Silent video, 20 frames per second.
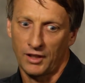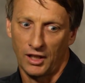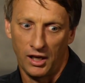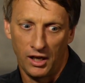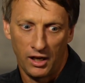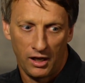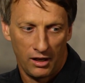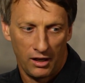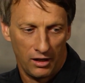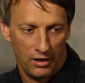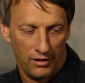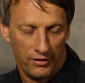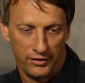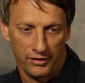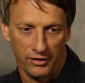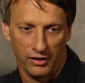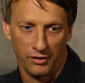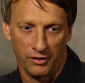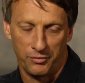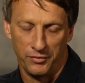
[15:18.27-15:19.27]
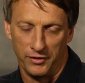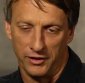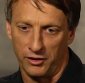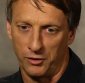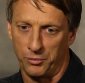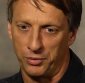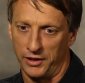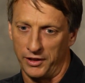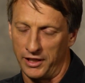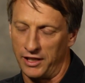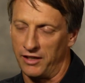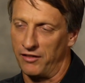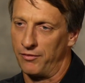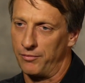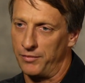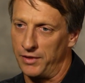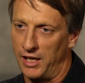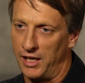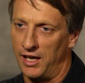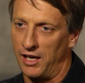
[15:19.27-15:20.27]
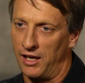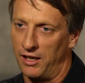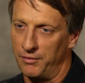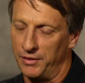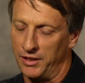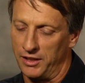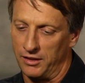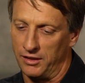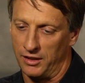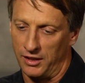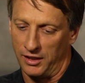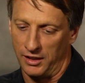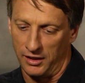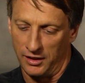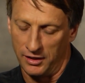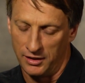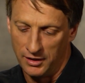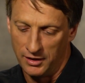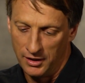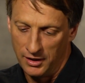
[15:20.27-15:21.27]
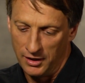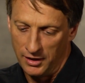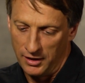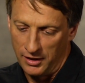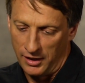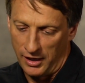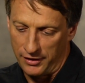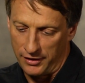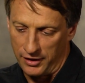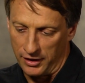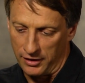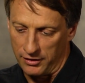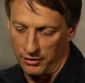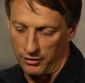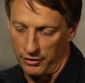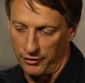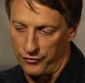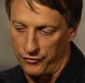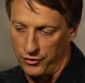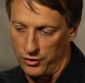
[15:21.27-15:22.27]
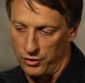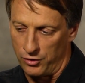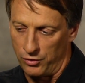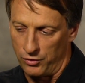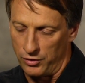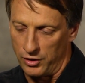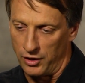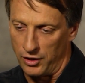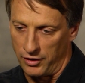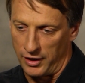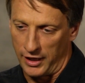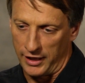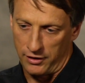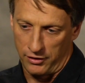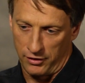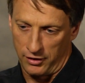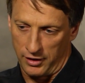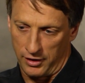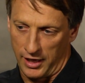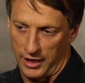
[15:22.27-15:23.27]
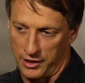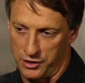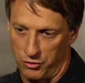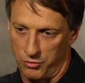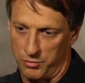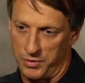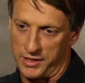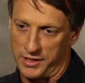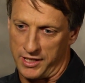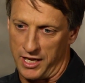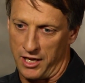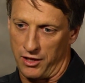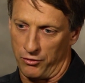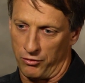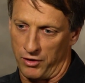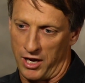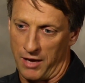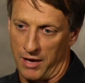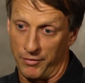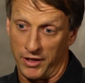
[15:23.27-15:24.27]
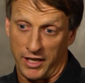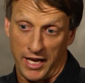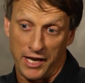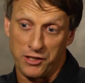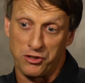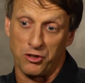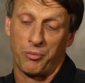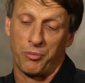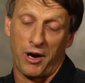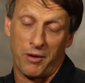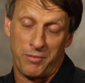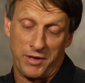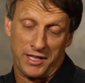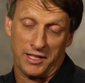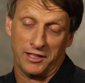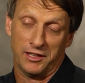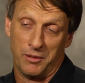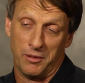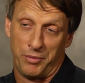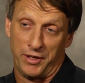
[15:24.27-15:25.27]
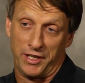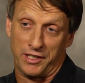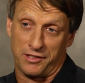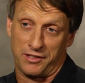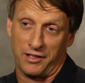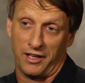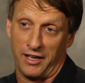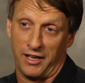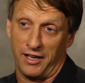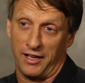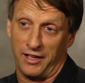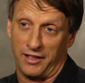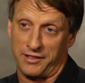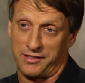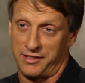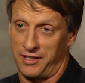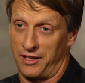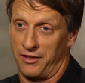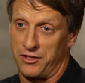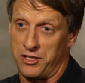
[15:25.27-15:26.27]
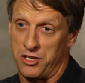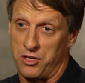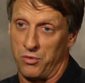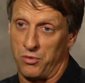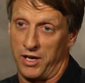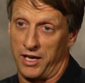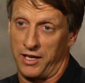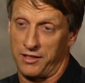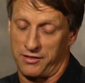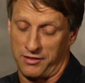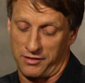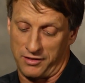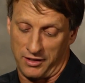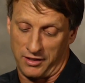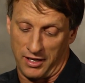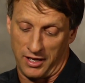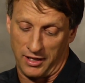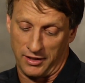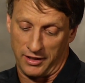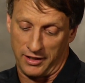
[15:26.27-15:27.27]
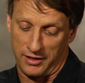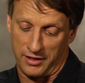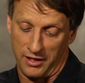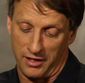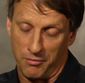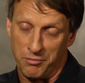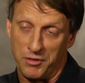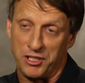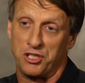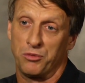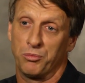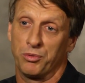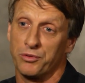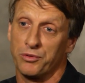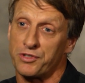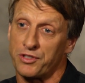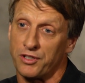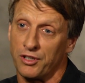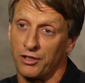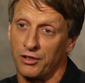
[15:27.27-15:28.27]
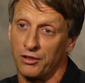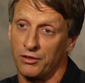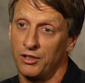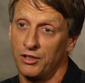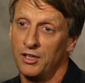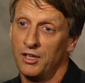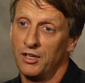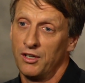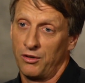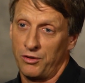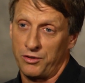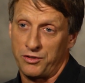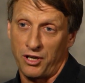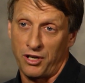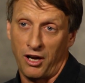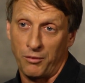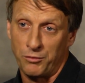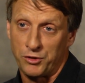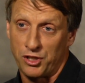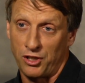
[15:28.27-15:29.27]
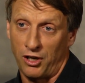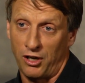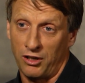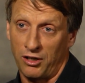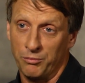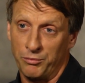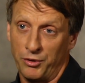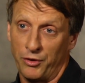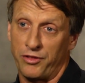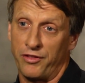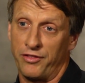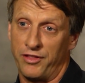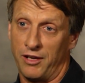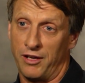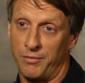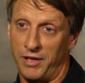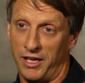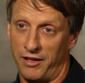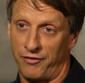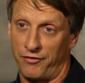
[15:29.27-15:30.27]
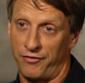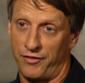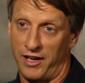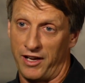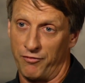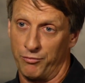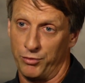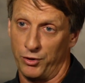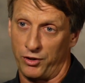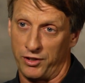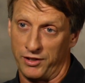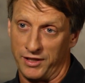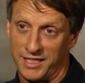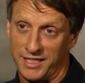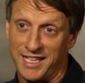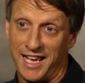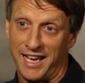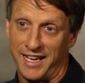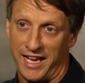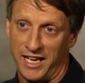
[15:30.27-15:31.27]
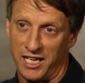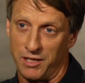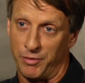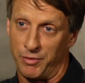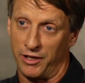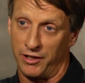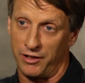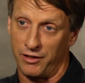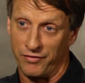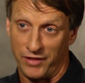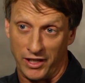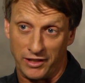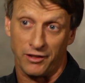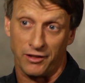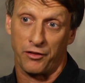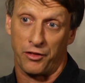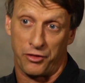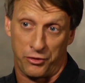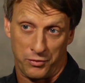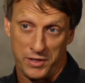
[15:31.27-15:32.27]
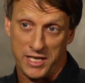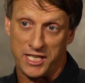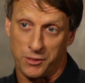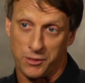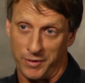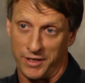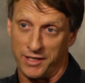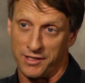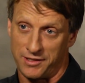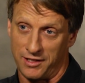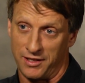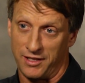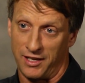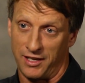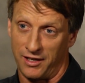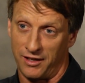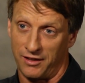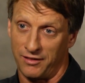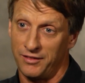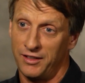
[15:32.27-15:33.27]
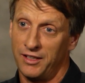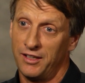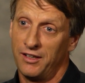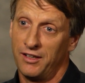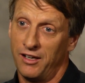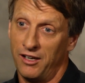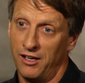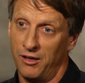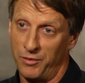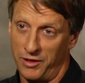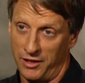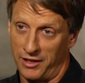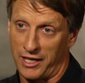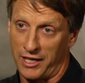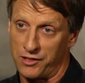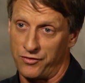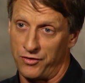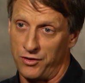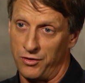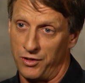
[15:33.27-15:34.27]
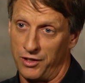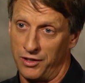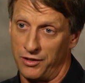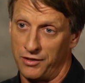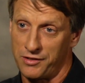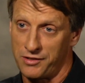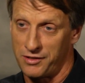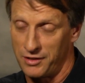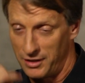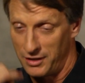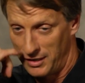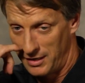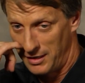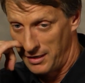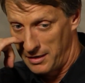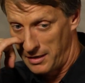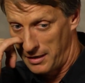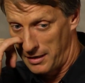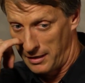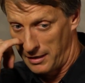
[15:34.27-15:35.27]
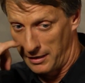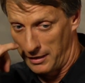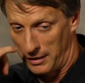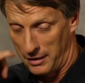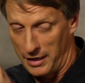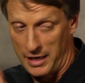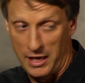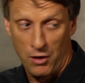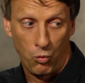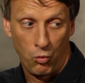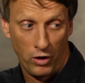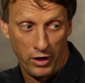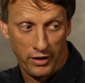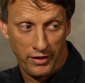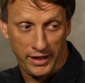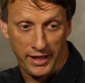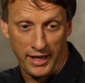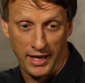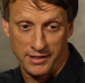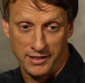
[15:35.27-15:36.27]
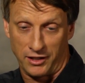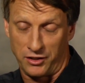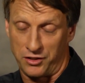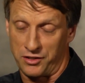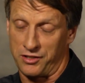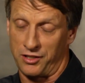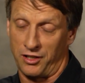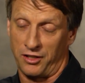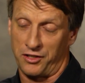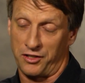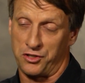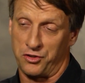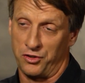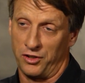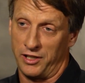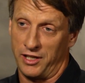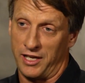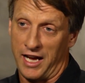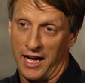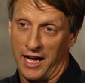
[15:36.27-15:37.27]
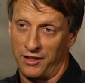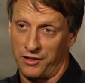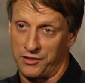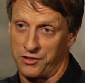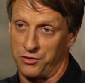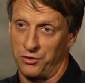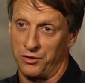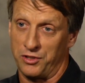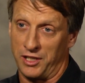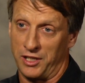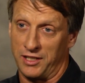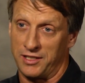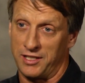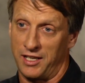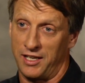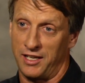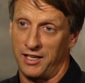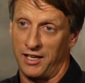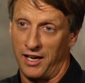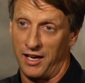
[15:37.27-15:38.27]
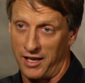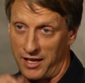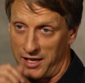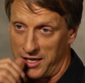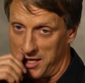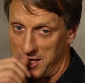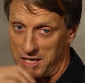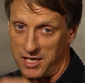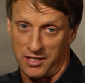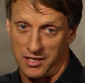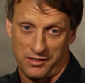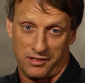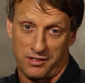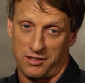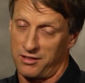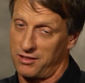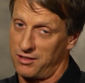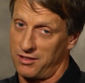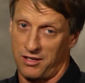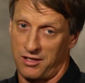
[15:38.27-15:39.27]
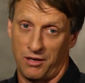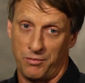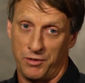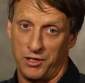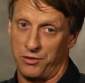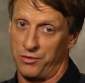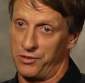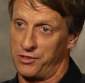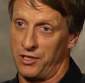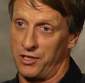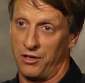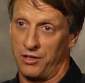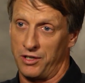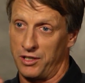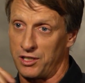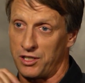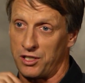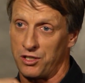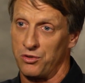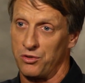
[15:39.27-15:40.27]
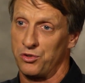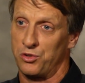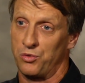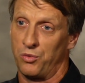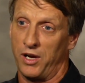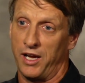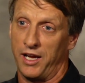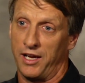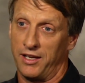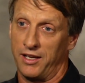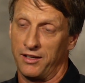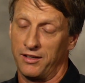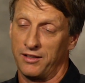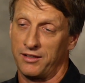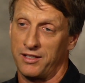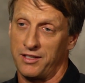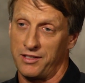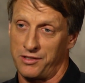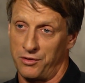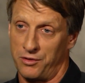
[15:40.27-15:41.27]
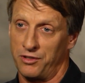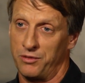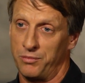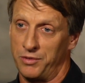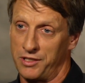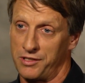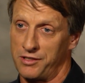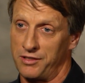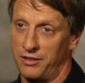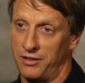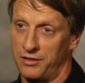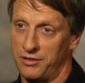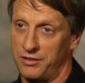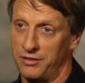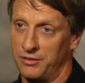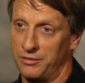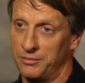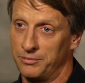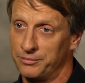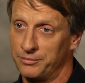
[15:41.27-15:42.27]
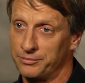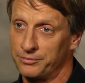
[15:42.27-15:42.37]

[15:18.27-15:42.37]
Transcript: Uh, there are there are plenty of them. Yeah, I mean. Uh, I think there are a few, like the guys who would be skiing the ramp. The guys who would probably be in the Olympics, I, I say on the U.S., is a guy like uh, Mitchie Brusco or Tom Schaar. Both of them have, have broken the 1080 barrier. They've done three spins in the air um, in the last few years. Uh, one of the guys I just saw in Australia, Alex Sorgente, uh, he has come into his own in a huge way, and he's going to be a star too.